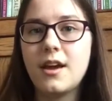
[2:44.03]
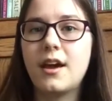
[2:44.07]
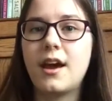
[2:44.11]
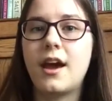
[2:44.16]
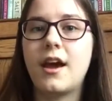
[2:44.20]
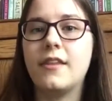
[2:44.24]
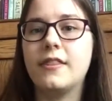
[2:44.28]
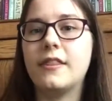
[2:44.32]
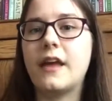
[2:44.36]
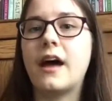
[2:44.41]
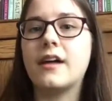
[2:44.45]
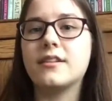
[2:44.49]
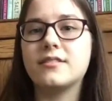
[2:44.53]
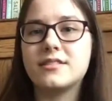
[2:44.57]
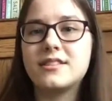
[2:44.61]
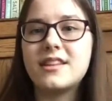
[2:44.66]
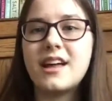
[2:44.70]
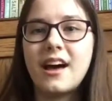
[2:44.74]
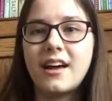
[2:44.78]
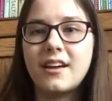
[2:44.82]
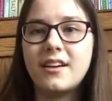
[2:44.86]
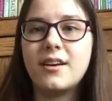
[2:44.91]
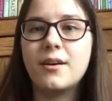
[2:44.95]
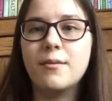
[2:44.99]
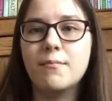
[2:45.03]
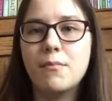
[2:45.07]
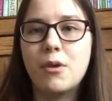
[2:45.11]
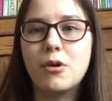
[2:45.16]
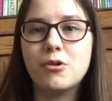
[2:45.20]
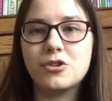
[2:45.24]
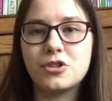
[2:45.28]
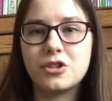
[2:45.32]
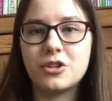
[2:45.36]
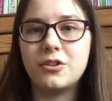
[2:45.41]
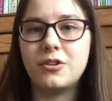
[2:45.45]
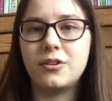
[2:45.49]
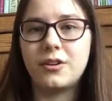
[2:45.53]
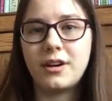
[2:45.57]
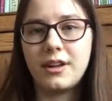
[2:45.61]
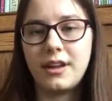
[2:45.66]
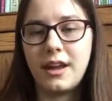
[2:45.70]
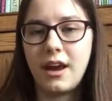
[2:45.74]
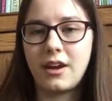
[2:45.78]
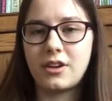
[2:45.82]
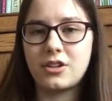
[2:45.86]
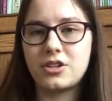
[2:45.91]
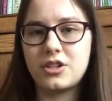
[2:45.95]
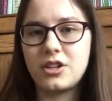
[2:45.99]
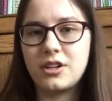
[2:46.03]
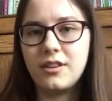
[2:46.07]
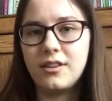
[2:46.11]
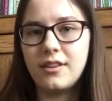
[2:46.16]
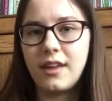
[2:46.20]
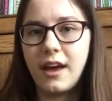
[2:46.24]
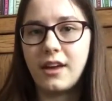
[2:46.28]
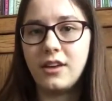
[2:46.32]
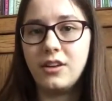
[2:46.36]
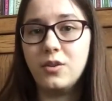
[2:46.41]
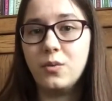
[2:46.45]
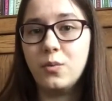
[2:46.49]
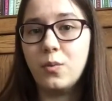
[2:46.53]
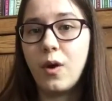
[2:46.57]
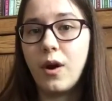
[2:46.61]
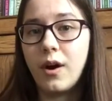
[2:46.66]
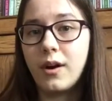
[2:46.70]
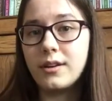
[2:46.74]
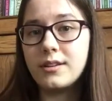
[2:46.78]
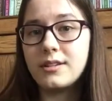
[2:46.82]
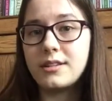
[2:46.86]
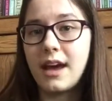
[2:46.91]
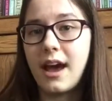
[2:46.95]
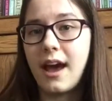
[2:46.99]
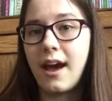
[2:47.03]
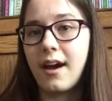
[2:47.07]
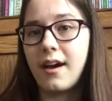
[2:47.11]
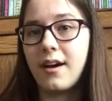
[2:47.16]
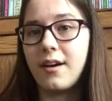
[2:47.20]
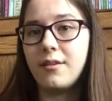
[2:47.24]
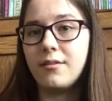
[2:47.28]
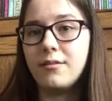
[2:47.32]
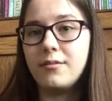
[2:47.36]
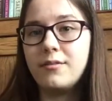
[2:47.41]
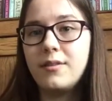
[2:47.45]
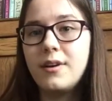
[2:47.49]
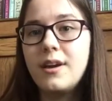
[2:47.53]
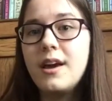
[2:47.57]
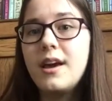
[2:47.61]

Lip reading: And that's that emotional connection that you want to have